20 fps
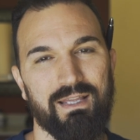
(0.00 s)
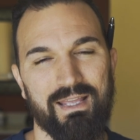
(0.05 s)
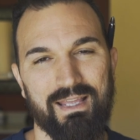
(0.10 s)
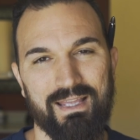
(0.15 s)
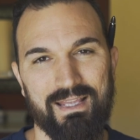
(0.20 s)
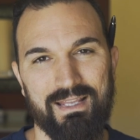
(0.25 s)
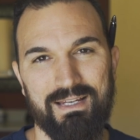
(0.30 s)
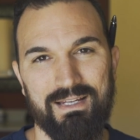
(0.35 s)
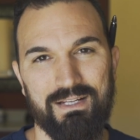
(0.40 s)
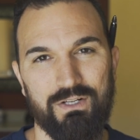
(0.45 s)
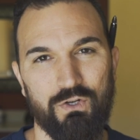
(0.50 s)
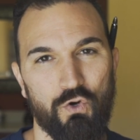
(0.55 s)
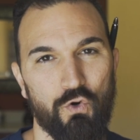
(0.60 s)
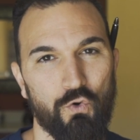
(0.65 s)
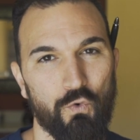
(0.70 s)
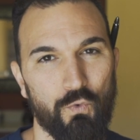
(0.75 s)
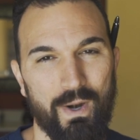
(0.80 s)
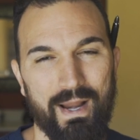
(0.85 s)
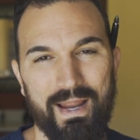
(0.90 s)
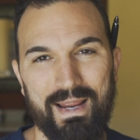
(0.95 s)
in
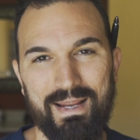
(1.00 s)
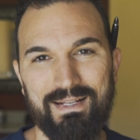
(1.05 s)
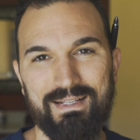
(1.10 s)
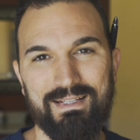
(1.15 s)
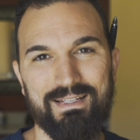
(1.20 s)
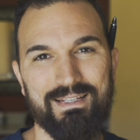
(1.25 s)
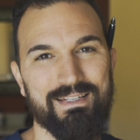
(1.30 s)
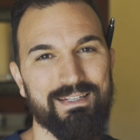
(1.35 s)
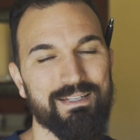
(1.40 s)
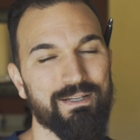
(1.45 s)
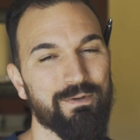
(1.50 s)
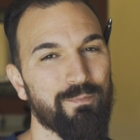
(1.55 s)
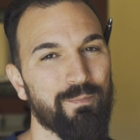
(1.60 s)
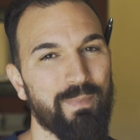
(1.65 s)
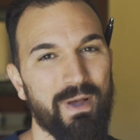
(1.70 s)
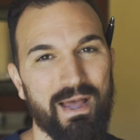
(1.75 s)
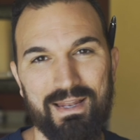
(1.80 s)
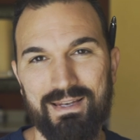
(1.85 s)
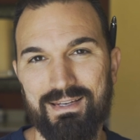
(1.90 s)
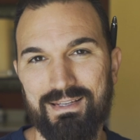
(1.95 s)
great
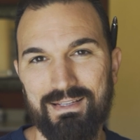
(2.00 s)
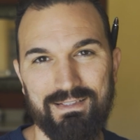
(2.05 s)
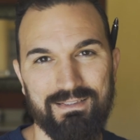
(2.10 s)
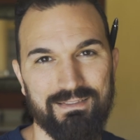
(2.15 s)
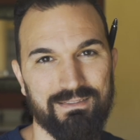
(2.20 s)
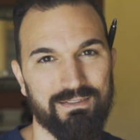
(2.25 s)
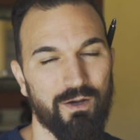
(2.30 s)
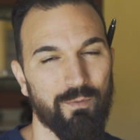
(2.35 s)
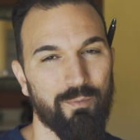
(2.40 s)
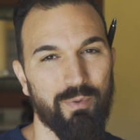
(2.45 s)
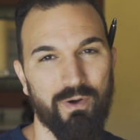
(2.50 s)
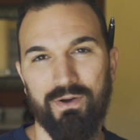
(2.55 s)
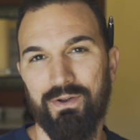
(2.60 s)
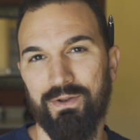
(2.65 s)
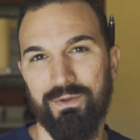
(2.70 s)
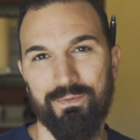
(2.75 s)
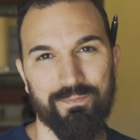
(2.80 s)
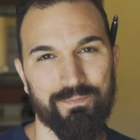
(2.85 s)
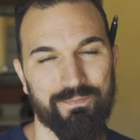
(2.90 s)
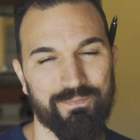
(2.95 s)
dependence upon
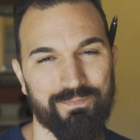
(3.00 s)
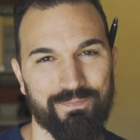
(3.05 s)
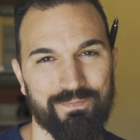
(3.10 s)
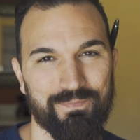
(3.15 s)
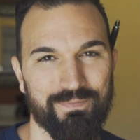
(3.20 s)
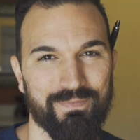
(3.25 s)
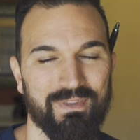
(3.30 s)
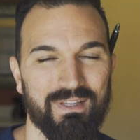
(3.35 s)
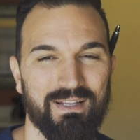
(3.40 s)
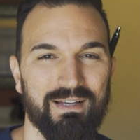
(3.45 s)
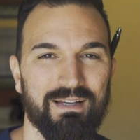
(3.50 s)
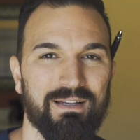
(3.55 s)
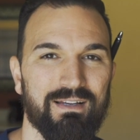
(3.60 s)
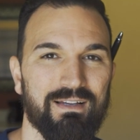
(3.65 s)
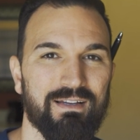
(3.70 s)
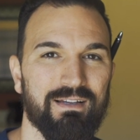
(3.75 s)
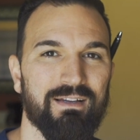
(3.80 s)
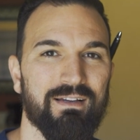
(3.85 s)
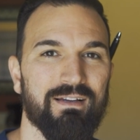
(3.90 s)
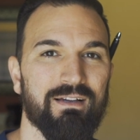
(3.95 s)

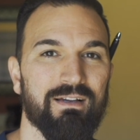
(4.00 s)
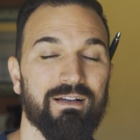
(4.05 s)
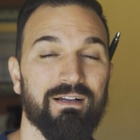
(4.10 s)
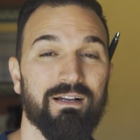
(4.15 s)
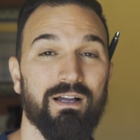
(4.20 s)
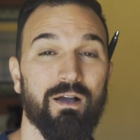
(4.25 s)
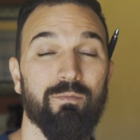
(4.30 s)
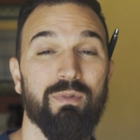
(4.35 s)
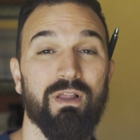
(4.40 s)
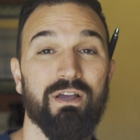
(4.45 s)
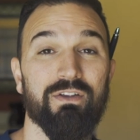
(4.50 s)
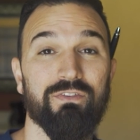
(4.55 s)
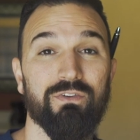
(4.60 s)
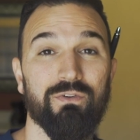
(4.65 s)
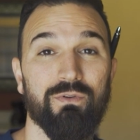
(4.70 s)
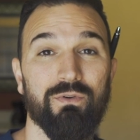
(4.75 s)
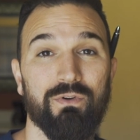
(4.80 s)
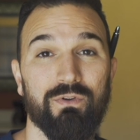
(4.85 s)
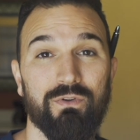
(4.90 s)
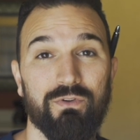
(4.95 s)
Him. God bless
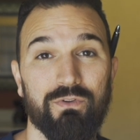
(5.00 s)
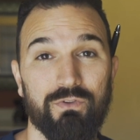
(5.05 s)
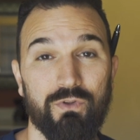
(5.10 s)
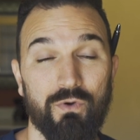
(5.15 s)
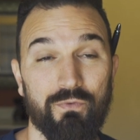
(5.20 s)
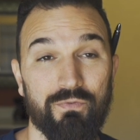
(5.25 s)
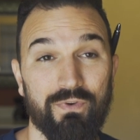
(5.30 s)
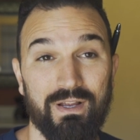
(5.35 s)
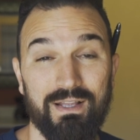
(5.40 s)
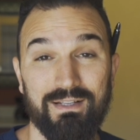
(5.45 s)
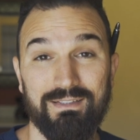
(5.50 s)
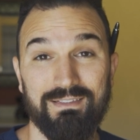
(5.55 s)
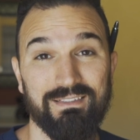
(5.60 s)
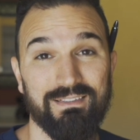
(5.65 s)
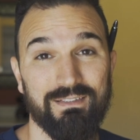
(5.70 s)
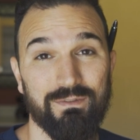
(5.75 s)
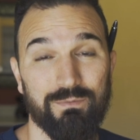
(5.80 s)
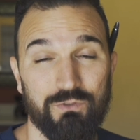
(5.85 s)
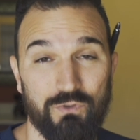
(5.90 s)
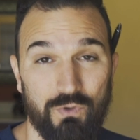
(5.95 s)
you. Don't forget to
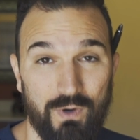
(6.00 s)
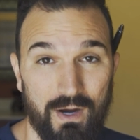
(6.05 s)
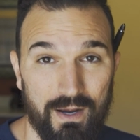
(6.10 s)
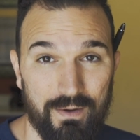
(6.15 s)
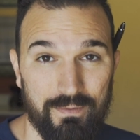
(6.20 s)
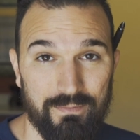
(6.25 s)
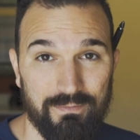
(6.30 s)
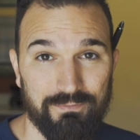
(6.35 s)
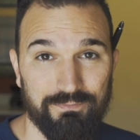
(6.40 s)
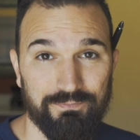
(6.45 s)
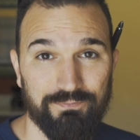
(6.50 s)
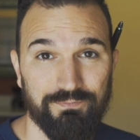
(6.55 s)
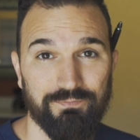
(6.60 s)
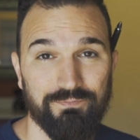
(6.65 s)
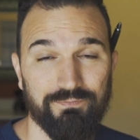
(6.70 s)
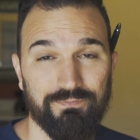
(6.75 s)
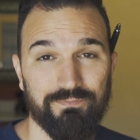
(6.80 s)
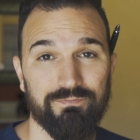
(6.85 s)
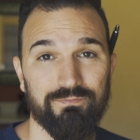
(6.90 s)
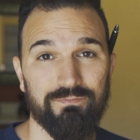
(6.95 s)
subscribe.
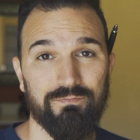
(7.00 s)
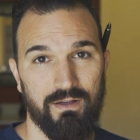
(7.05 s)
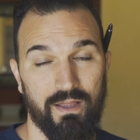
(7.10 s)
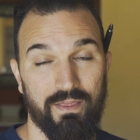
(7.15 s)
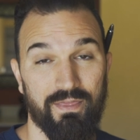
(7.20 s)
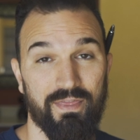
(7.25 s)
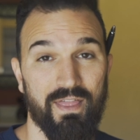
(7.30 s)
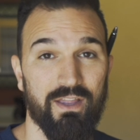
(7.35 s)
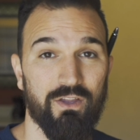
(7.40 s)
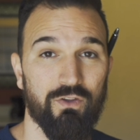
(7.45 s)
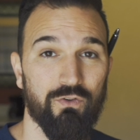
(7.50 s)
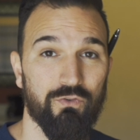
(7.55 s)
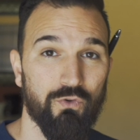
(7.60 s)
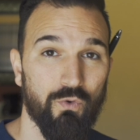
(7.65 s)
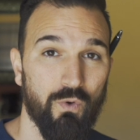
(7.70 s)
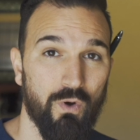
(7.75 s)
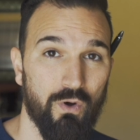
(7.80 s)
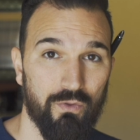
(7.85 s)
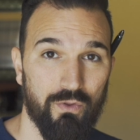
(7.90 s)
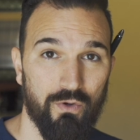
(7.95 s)
And thank you
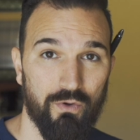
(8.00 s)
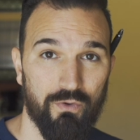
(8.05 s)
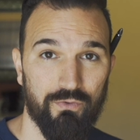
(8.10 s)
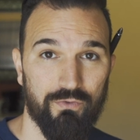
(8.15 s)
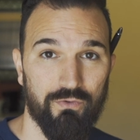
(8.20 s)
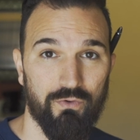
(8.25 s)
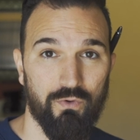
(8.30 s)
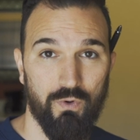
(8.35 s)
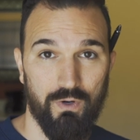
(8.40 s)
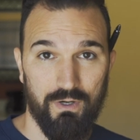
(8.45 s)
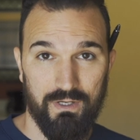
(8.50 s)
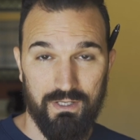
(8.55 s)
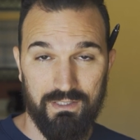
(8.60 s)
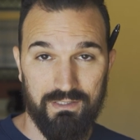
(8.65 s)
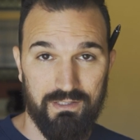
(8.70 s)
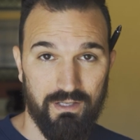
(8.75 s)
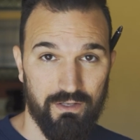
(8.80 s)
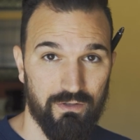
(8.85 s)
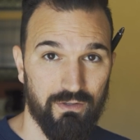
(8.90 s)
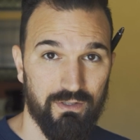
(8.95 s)
to all those who are
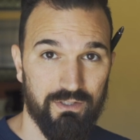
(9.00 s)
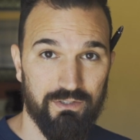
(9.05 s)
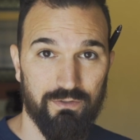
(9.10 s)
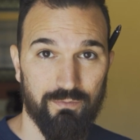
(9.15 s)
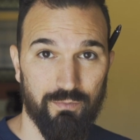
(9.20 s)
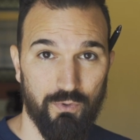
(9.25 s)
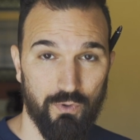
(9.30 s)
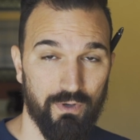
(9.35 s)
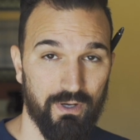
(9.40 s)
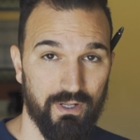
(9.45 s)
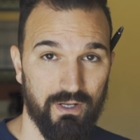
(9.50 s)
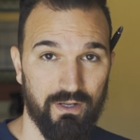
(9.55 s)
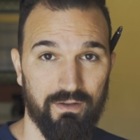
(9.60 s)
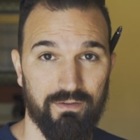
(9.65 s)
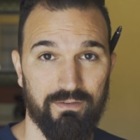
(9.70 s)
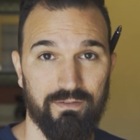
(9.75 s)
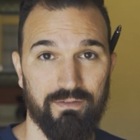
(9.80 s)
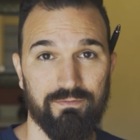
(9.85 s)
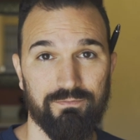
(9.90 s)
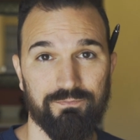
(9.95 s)
continually supporting
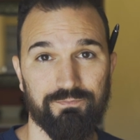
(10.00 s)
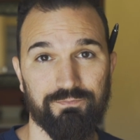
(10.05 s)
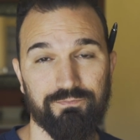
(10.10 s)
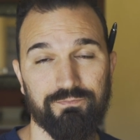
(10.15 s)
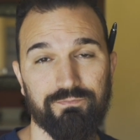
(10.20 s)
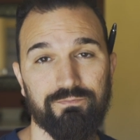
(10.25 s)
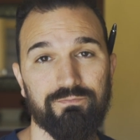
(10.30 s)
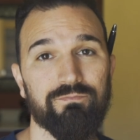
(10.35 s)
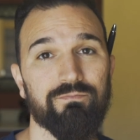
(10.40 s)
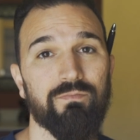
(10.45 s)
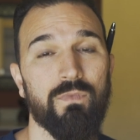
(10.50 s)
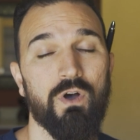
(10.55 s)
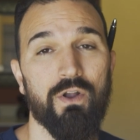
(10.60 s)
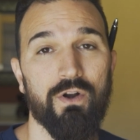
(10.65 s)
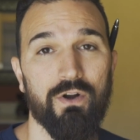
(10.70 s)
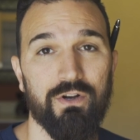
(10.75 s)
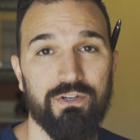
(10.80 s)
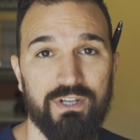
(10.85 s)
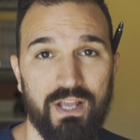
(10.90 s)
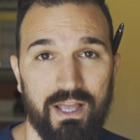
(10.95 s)
us on
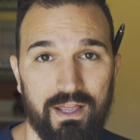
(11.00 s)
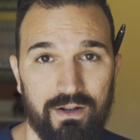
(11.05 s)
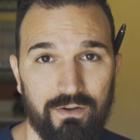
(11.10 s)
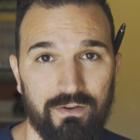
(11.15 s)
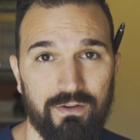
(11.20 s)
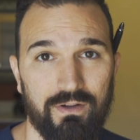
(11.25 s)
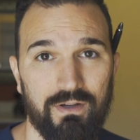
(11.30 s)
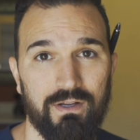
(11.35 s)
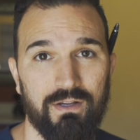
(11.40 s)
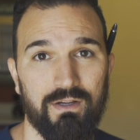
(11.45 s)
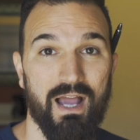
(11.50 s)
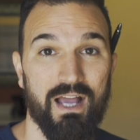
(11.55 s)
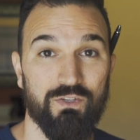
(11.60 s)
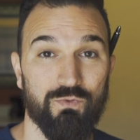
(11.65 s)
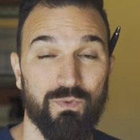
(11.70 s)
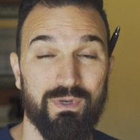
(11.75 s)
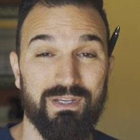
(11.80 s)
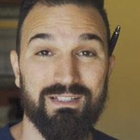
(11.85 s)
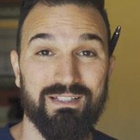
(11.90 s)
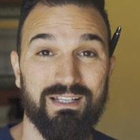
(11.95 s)
our channel as
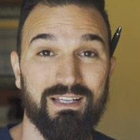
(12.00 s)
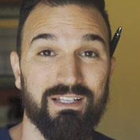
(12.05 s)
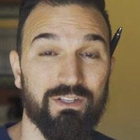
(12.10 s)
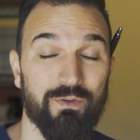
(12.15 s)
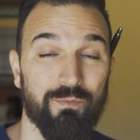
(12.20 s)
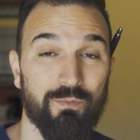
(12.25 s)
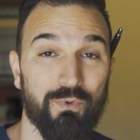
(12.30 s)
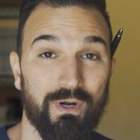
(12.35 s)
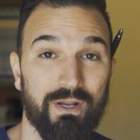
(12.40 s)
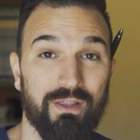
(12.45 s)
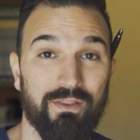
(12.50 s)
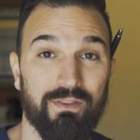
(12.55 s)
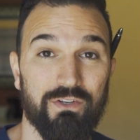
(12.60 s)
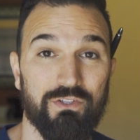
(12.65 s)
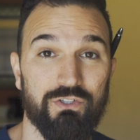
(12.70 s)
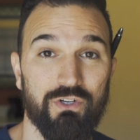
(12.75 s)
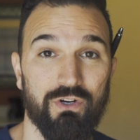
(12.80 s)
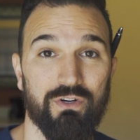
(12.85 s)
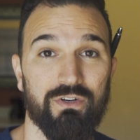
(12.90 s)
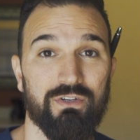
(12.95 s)
we seek to bring the
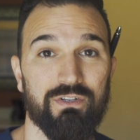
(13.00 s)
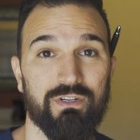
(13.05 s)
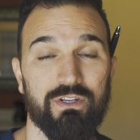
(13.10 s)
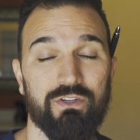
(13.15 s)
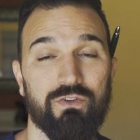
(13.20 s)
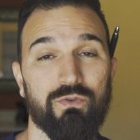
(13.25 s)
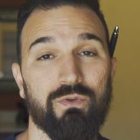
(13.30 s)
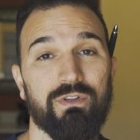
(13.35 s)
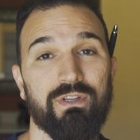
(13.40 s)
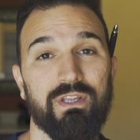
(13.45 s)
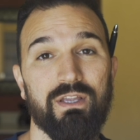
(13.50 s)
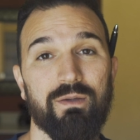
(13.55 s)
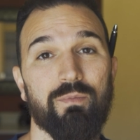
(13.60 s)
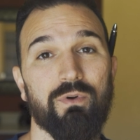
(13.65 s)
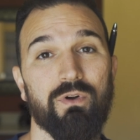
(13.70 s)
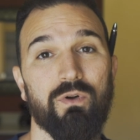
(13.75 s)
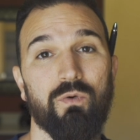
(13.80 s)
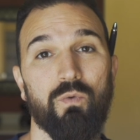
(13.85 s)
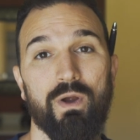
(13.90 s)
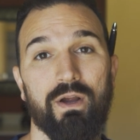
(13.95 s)
church into a
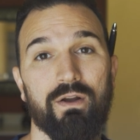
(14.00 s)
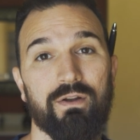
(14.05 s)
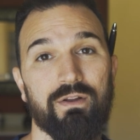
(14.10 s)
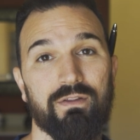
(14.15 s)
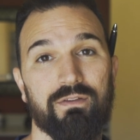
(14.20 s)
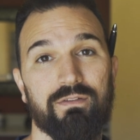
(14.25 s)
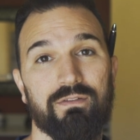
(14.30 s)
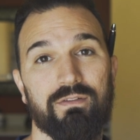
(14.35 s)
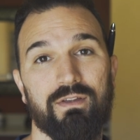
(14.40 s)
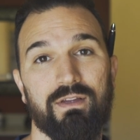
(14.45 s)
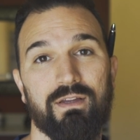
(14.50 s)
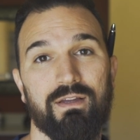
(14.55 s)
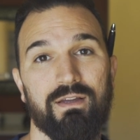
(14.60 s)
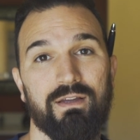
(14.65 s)
deeper awareness,